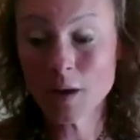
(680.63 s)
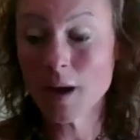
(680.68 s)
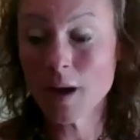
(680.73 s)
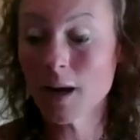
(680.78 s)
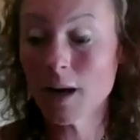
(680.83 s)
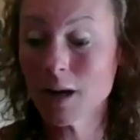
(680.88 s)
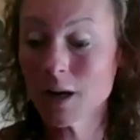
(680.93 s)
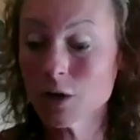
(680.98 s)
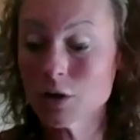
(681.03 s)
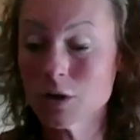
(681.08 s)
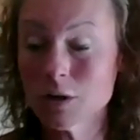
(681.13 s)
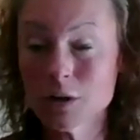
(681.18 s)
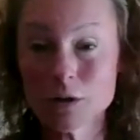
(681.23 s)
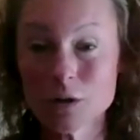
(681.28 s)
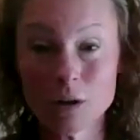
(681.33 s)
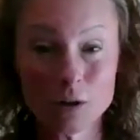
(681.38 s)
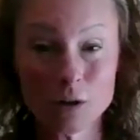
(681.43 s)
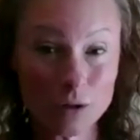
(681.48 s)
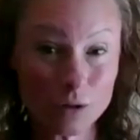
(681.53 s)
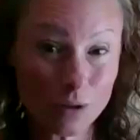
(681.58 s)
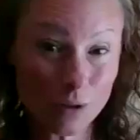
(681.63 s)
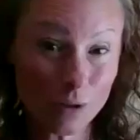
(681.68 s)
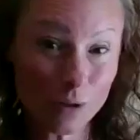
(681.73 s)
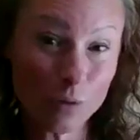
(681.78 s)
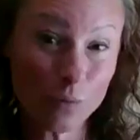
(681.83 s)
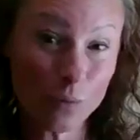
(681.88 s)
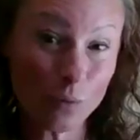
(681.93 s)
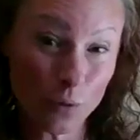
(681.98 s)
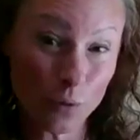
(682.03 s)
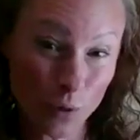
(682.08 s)
and actually started to
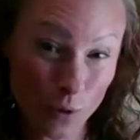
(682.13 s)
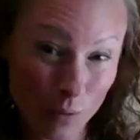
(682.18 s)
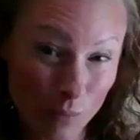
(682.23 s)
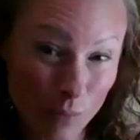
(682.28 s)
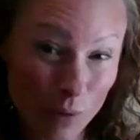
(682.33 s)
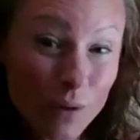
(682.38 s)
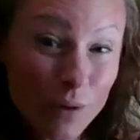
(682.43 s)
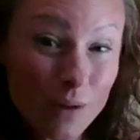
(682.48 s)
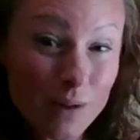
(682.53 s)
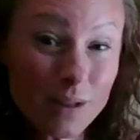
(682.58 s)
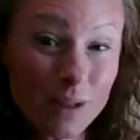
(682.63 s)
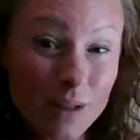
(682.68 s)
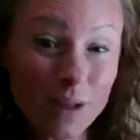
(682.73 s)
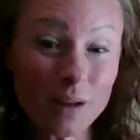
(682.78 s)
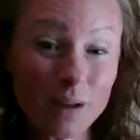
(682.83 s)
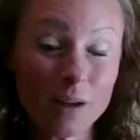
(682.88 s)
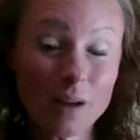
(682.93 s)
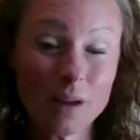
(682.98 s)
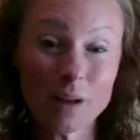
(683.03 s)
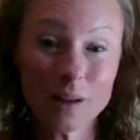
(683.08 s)
look for community.